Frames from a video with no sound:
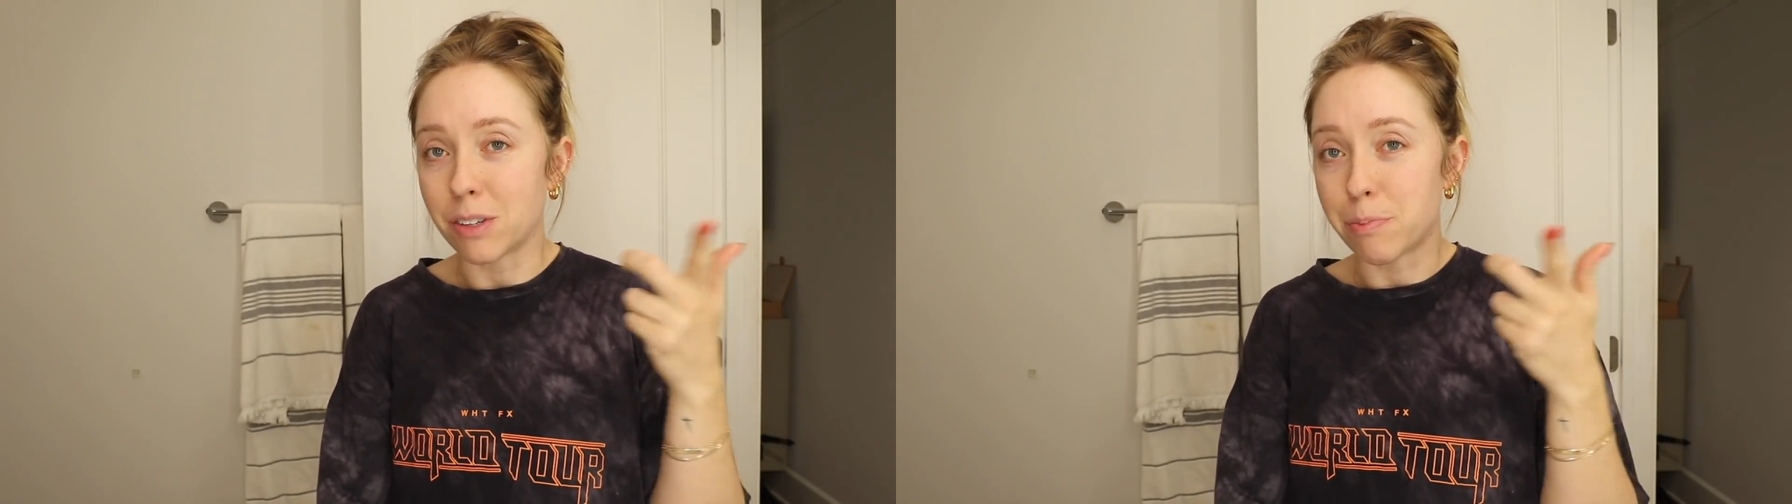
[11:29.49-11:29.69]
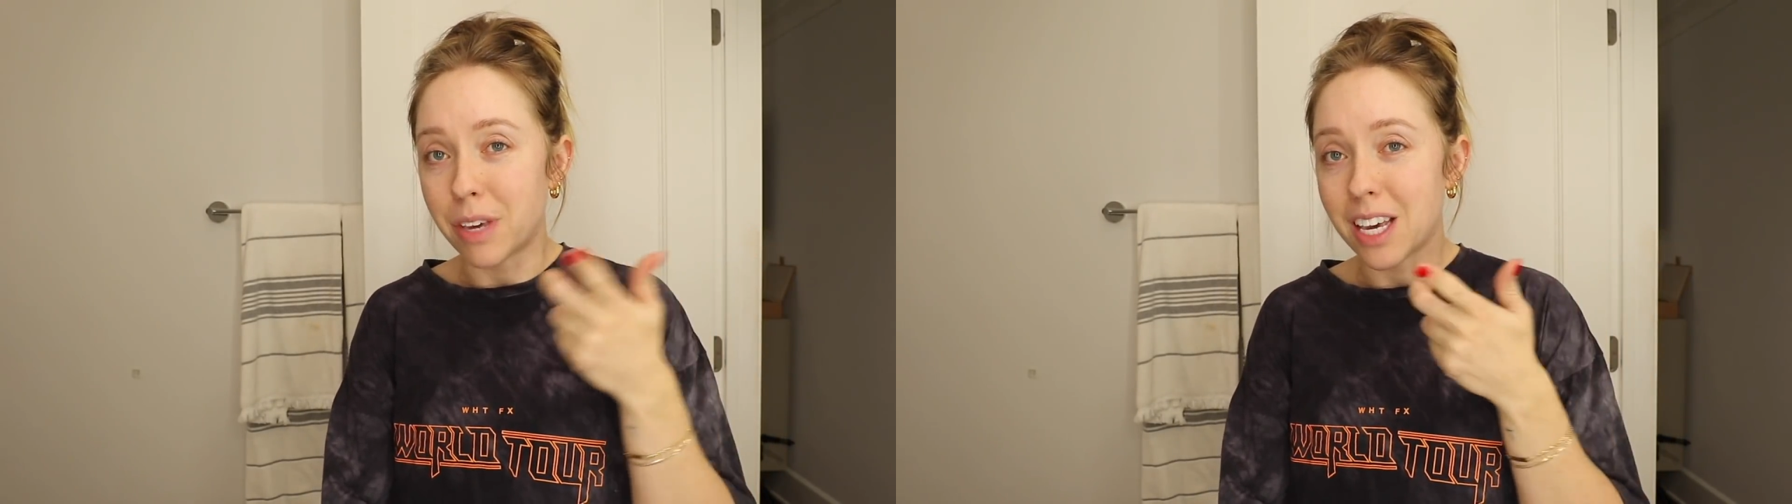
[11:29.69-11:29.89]

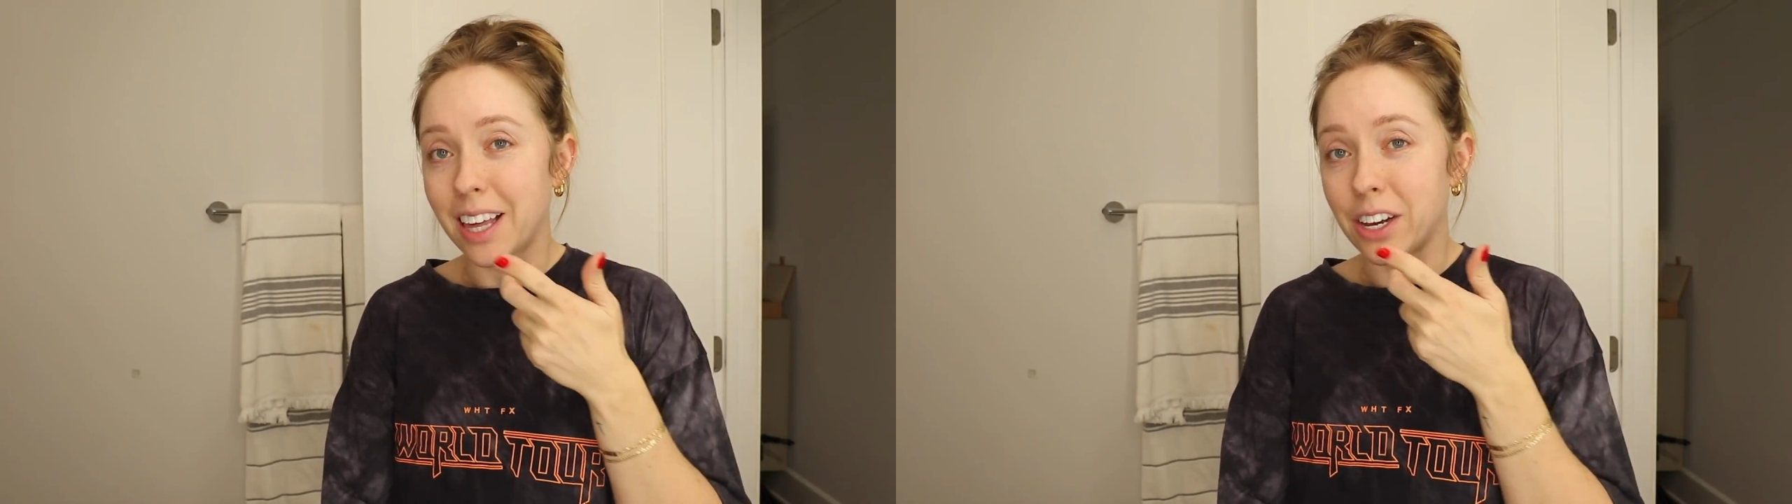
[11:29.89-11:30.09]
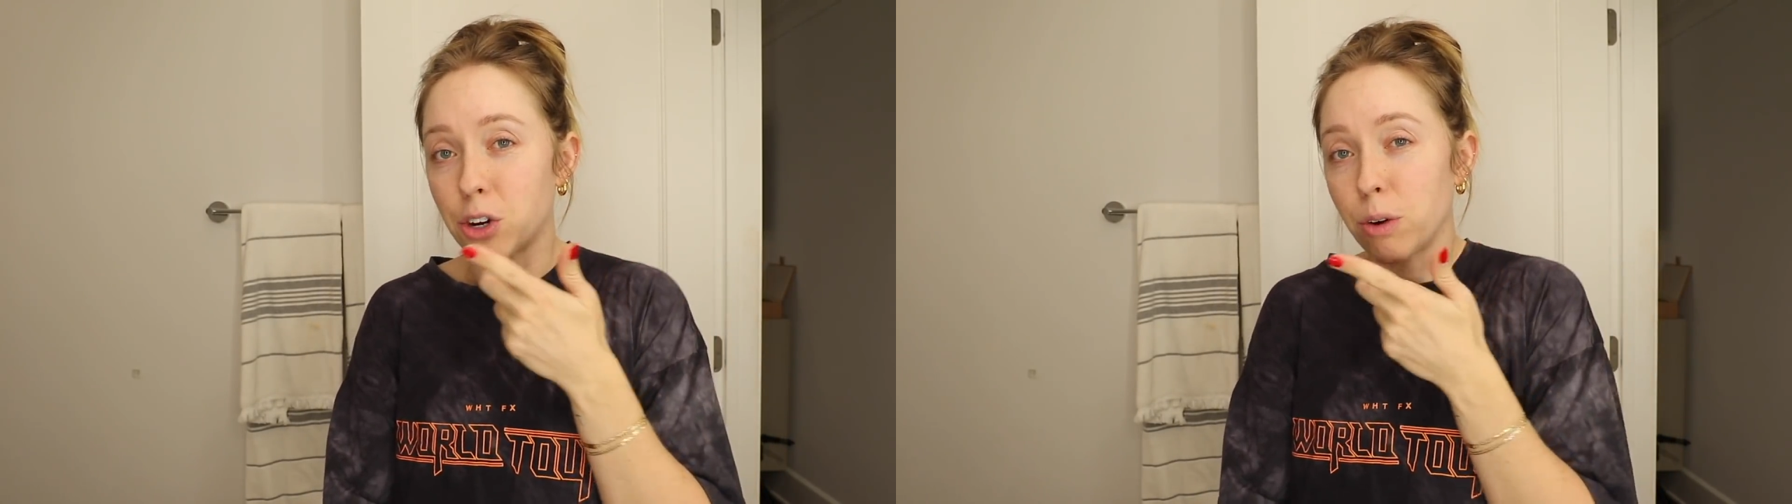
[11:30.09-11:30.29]
pee
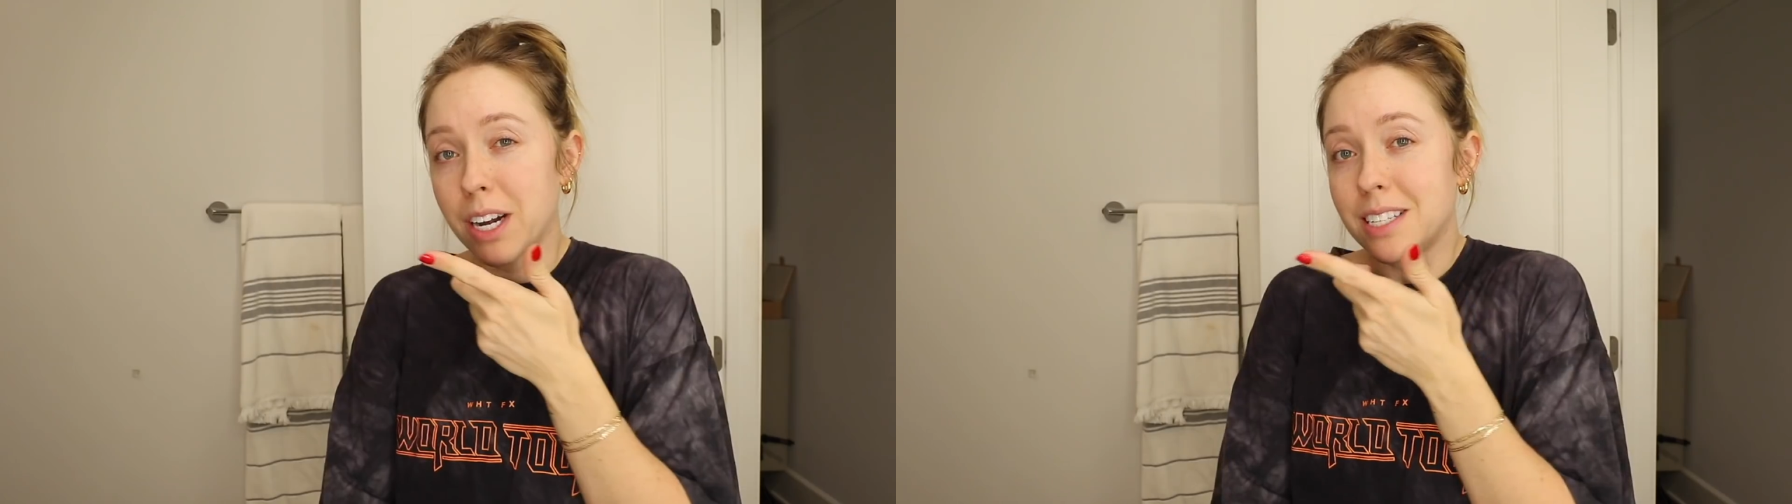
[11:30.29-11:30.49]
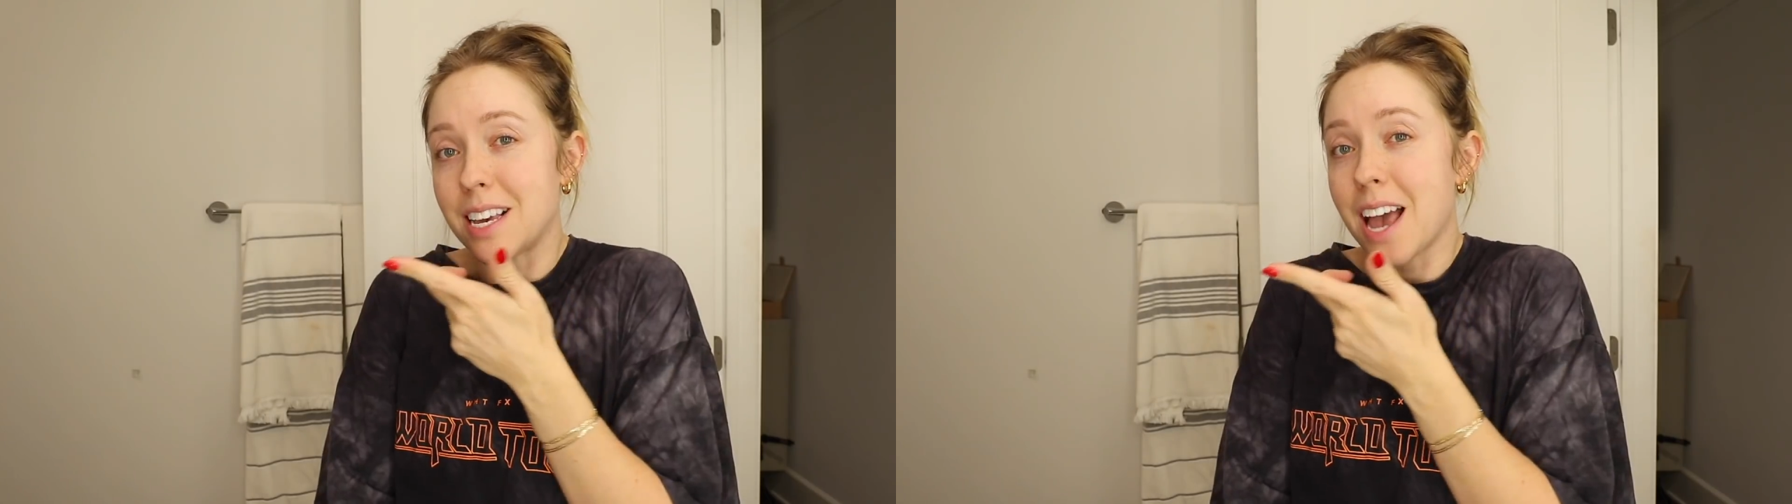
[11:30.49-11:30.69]
like
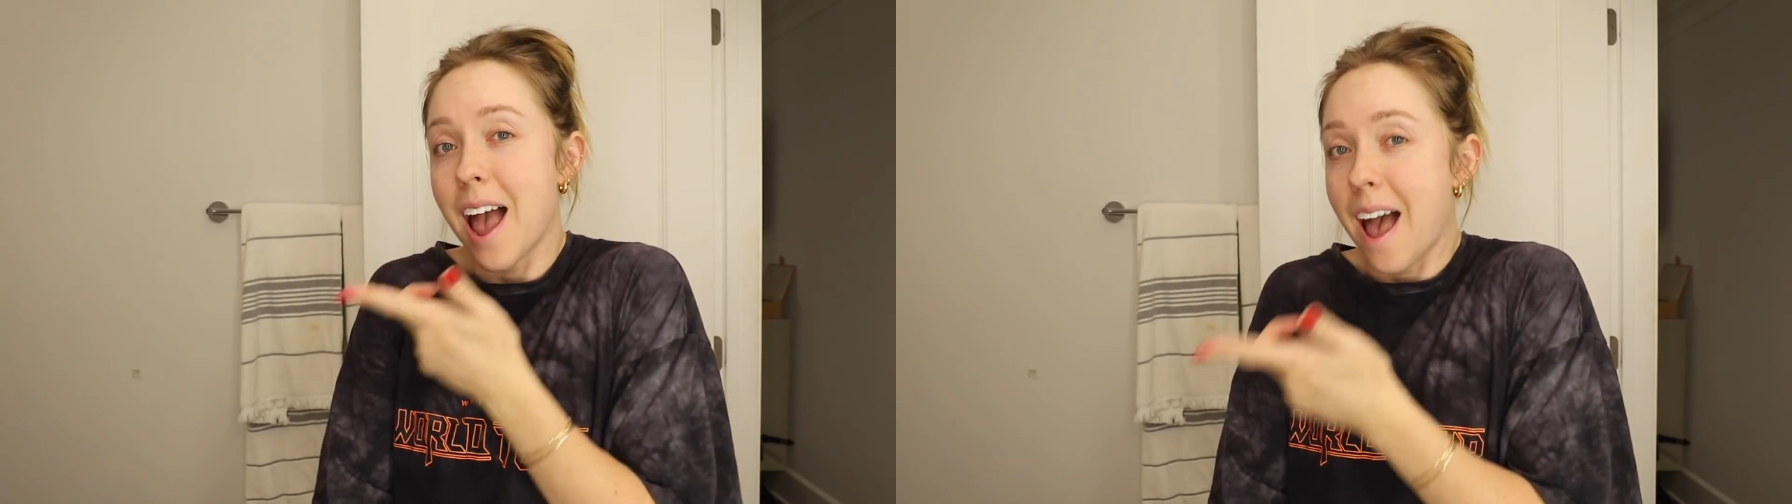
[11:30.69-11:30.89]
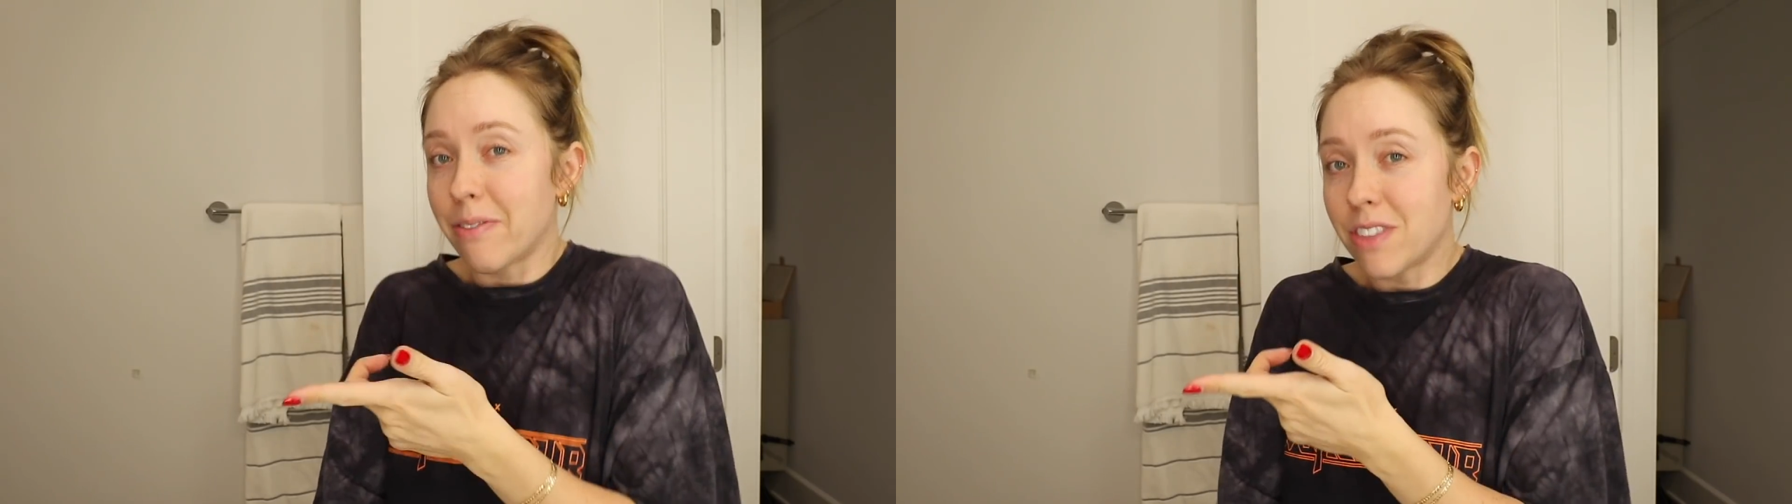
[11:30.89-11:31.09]
crazy
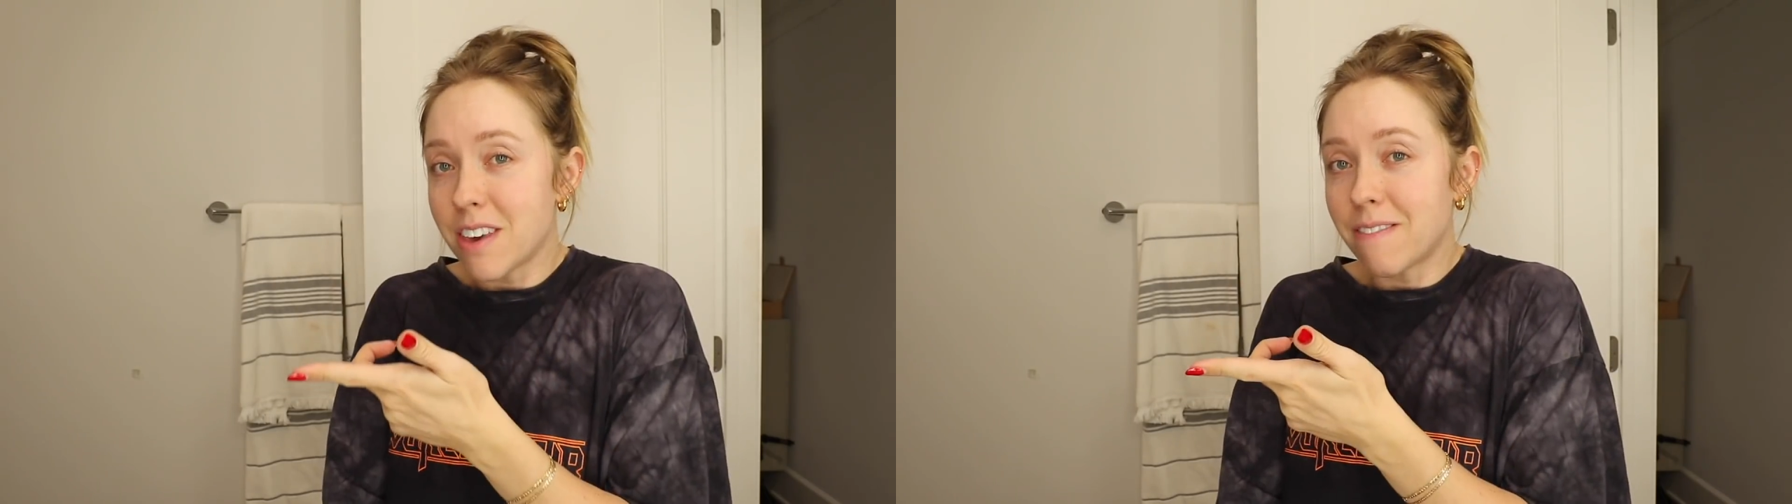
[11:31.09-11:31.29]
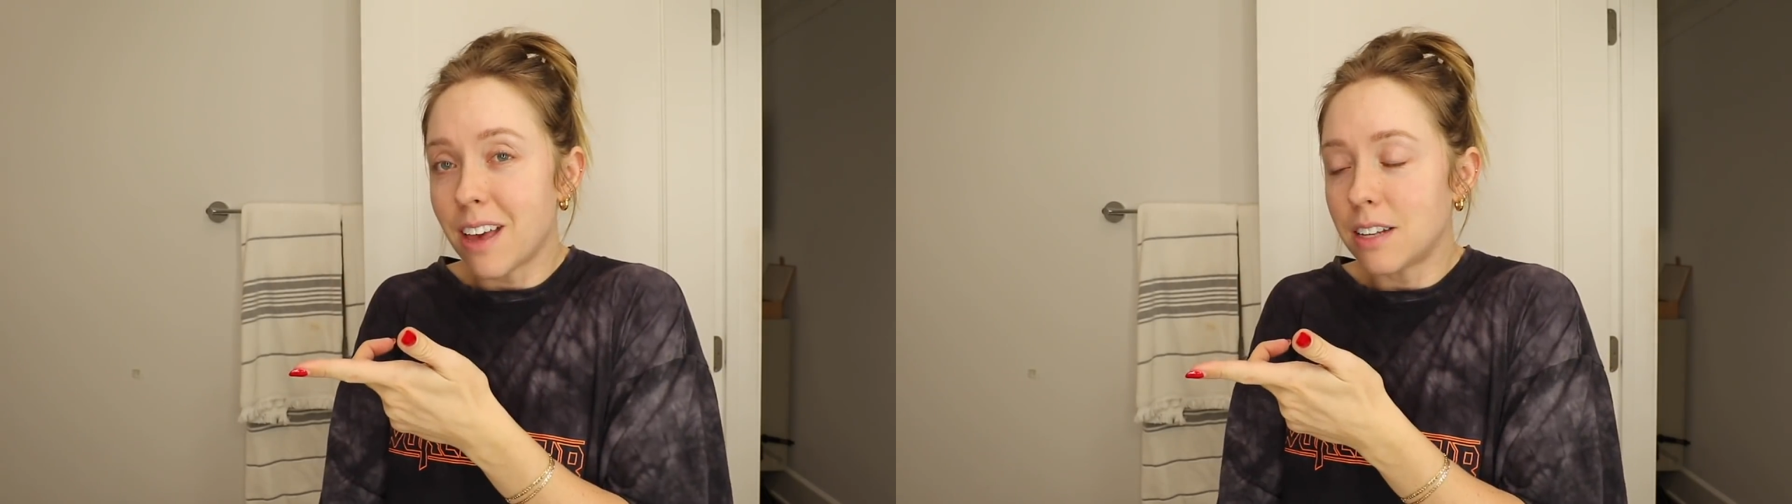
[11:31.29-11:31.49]
at the
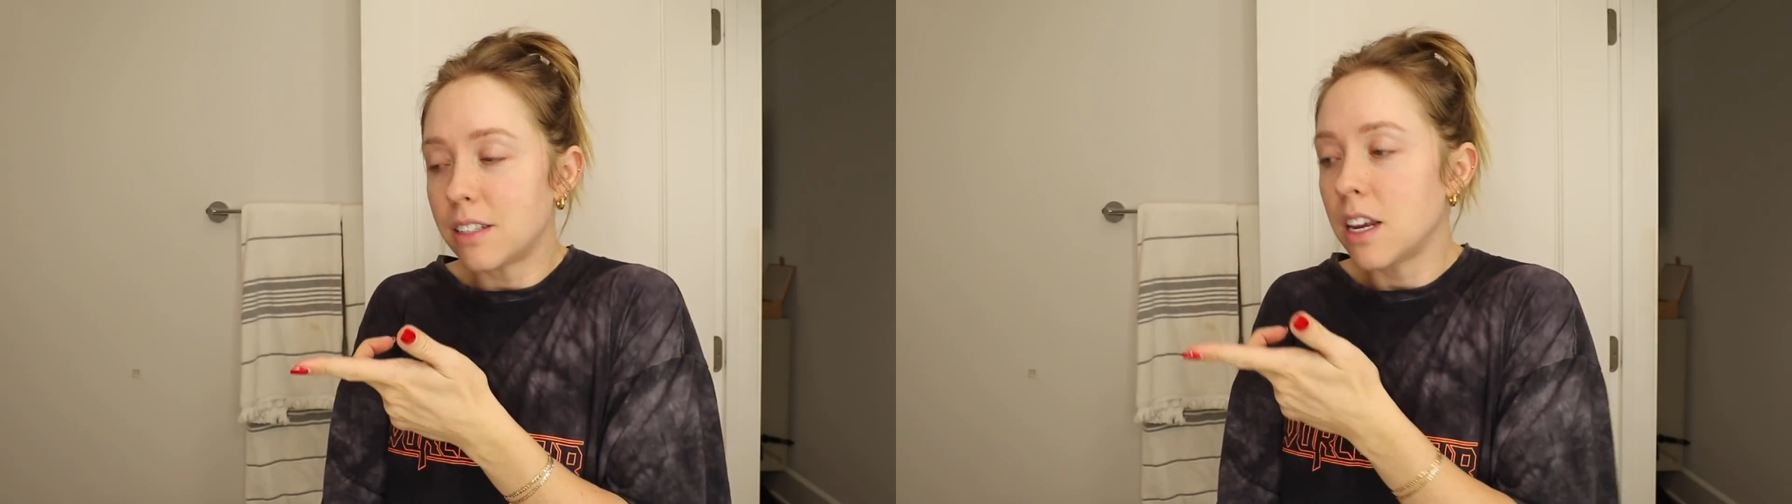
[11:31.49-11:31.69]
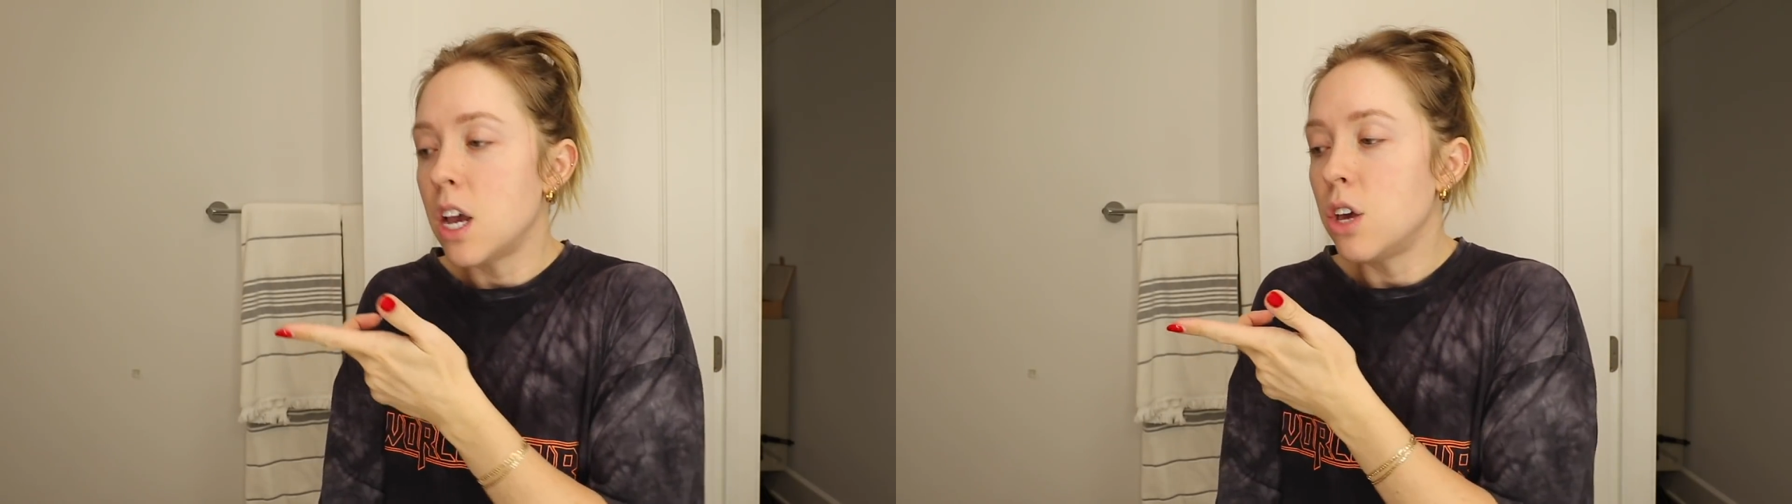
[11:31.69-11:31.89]
event.